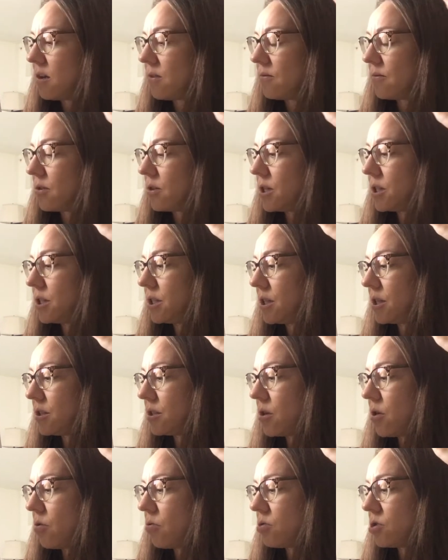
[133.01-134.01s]
First his
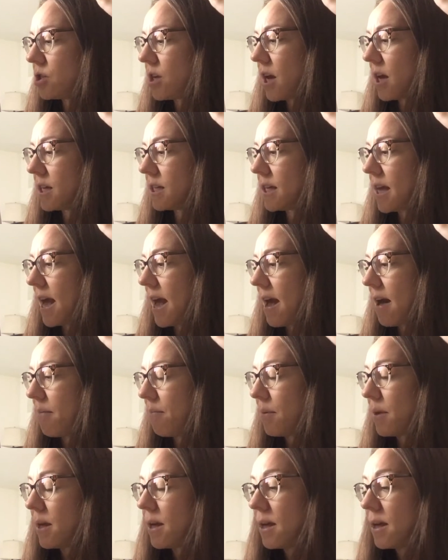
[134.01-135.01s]
own checked
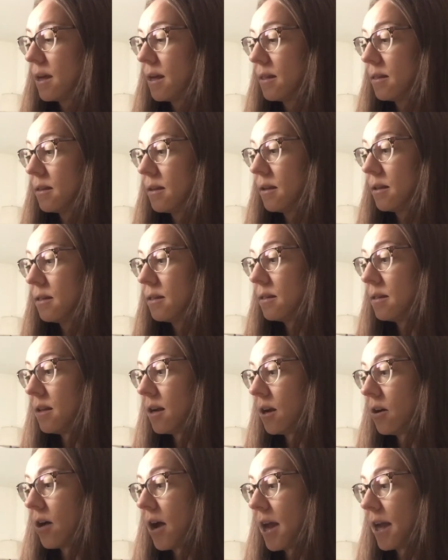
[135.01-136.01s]
cap, then
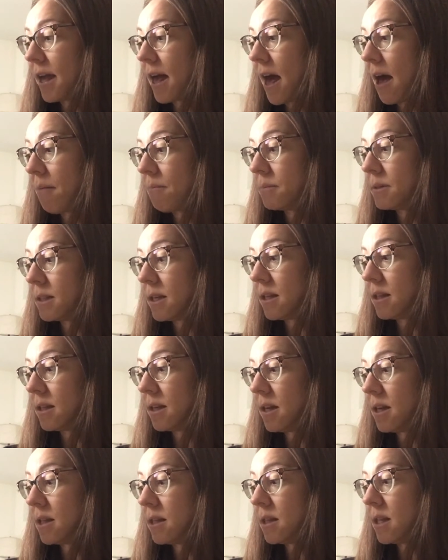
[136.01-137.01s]
the gray caps, and
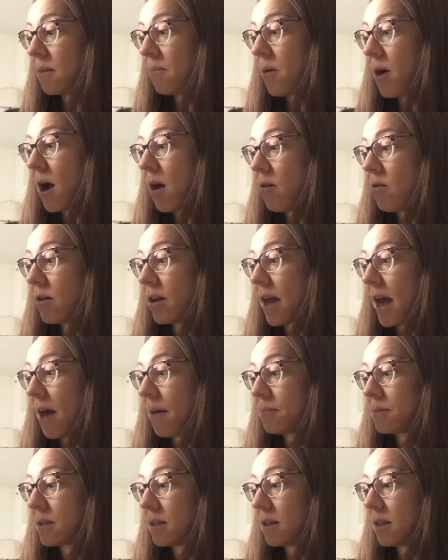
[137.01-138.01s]
then the brown
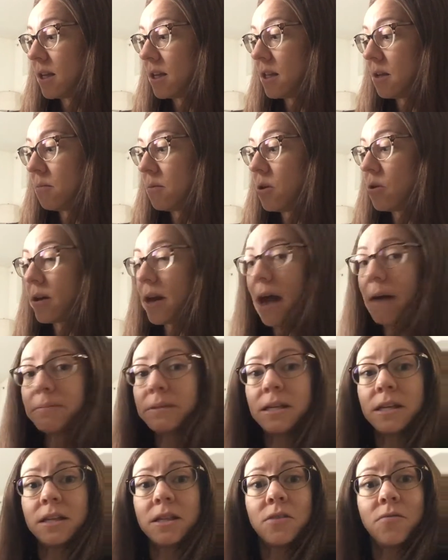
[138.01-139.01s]
caps, and then the blue caps,
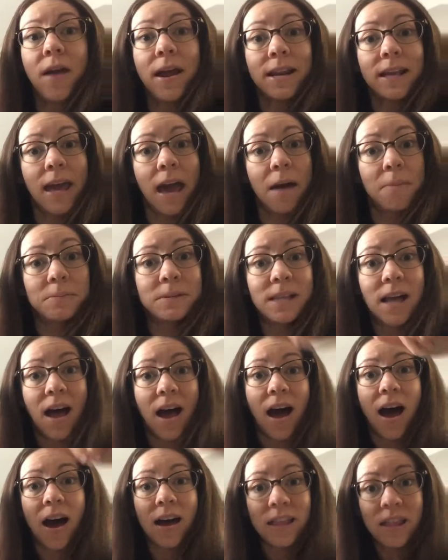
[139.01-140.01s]
and the red caps
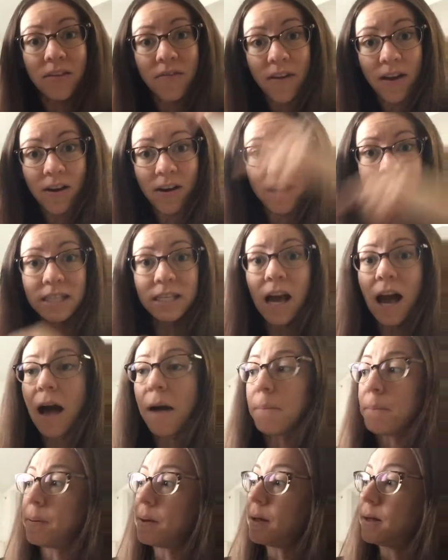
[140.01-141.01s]
on the very
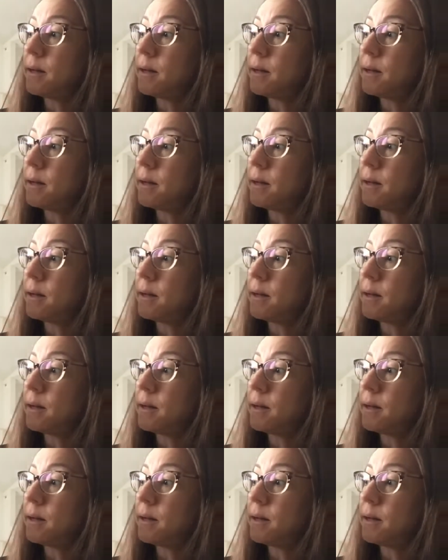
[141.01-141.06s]
top.